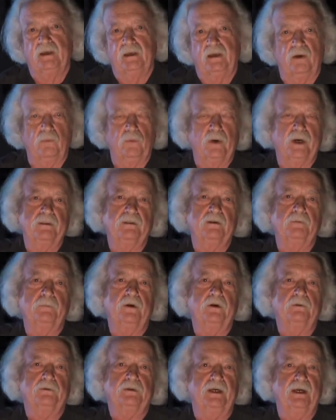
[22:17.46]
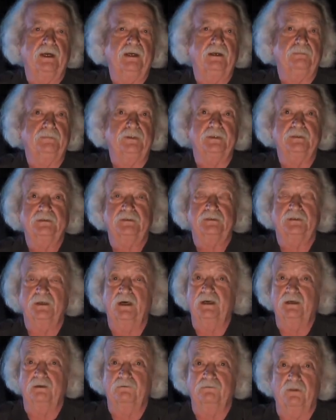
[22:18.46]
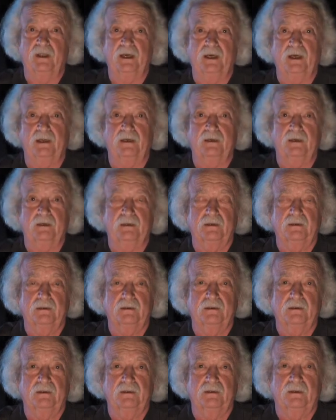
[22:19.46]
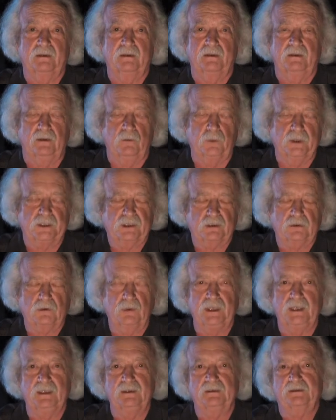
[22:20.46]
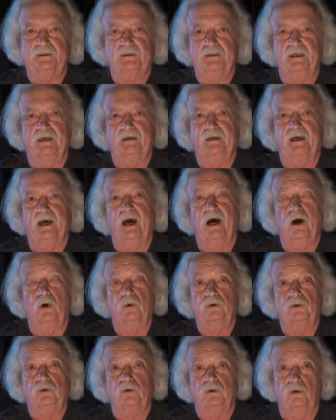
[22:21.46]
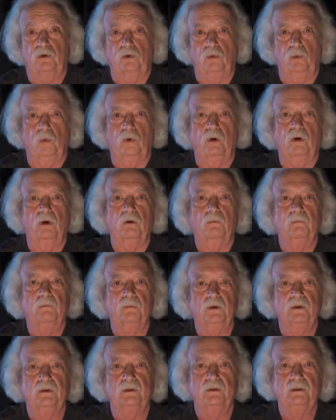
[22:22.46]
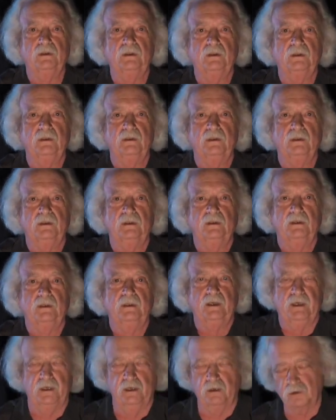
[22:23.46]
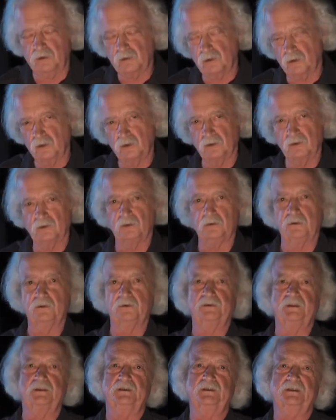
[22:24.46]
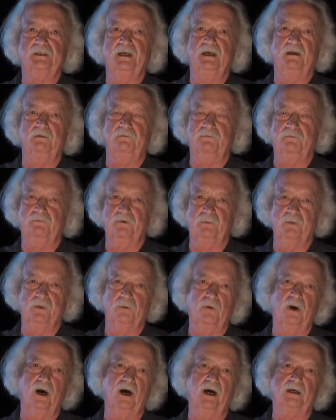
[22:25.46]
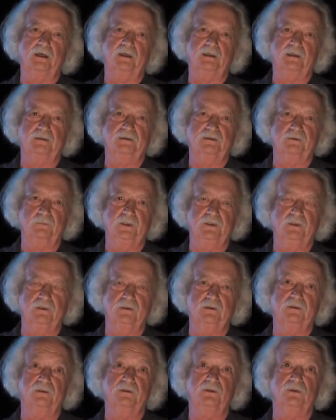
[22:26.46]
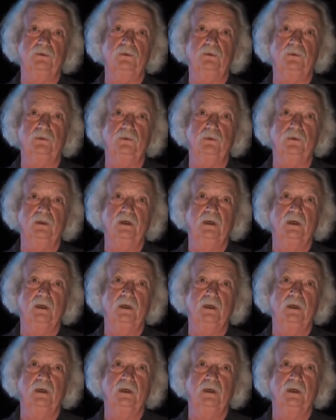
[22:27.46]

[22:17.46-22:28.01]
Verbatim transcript: And when the boat came in sight of land, the witch queen sent out her worm. It uncurled itself from the rock at Spindleton Heugh,